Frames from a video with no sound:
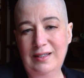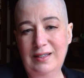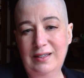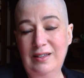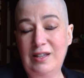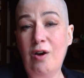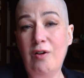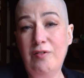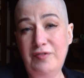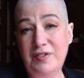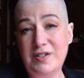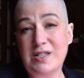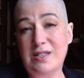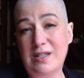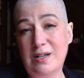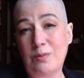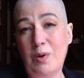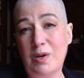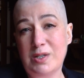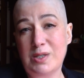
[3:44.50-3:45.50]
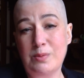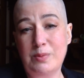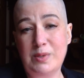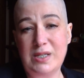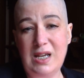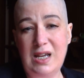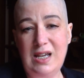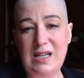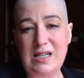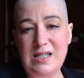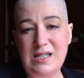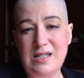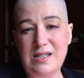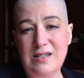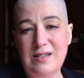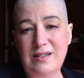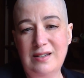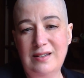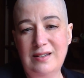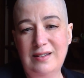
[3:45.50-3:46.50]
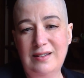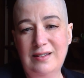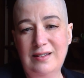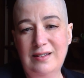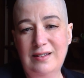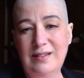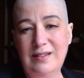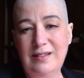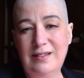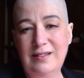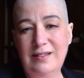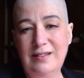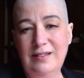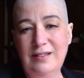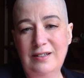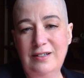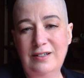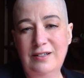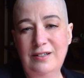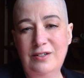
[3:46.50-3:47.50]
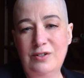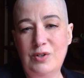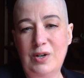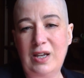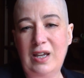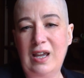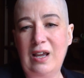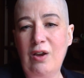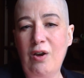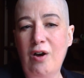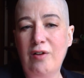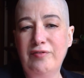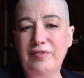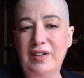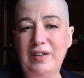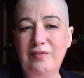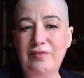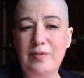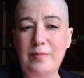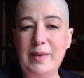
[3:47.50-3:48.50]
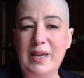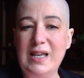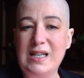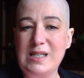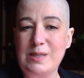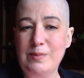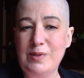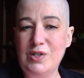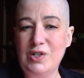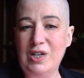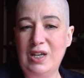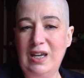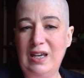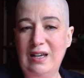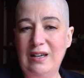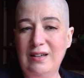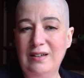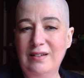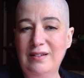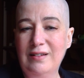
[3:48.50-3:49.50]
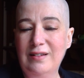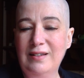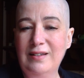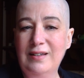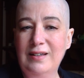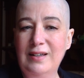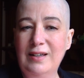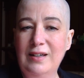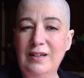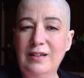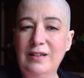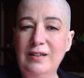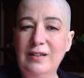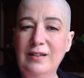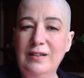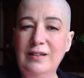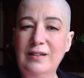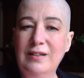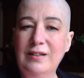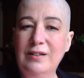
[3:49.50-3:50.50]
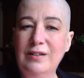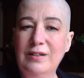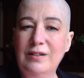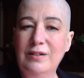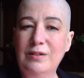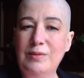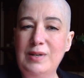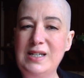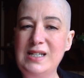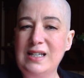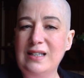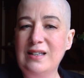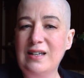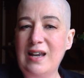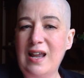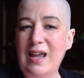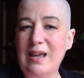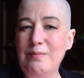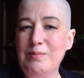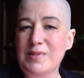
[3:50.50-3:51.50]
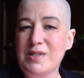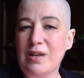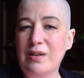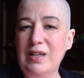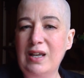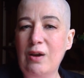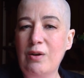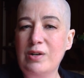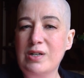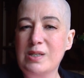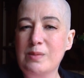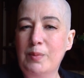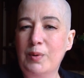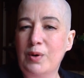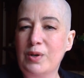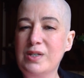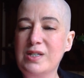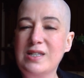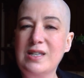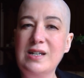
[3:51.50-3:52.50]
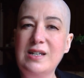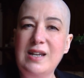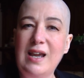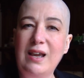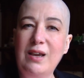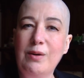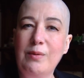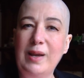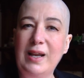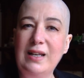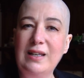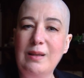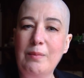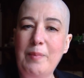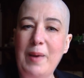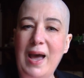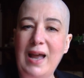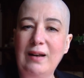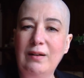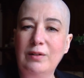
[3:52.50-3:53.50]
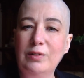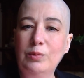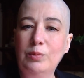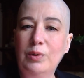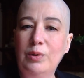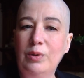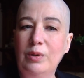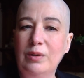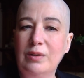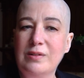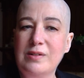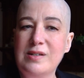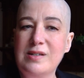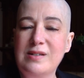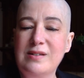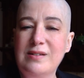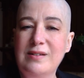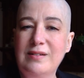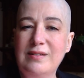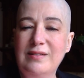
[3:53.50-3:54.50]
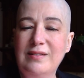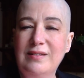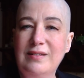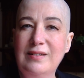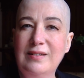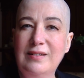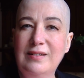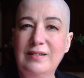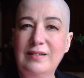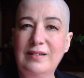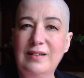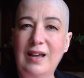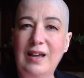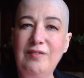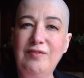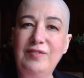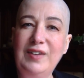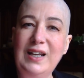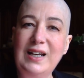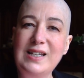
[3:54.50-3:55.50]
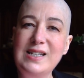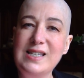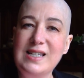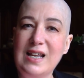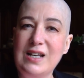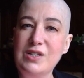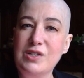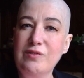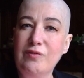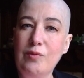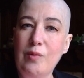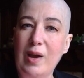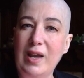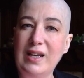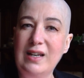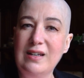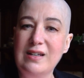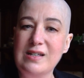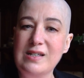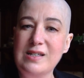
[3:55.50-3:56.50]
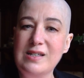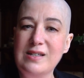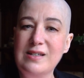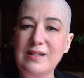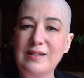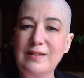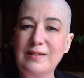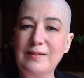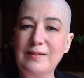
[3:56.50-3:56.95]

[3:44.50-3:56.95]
the office that once was his, drinking coffee from his machine, reading the names on the honours boards that decorate the panelled walls, I feel a sense of rightness.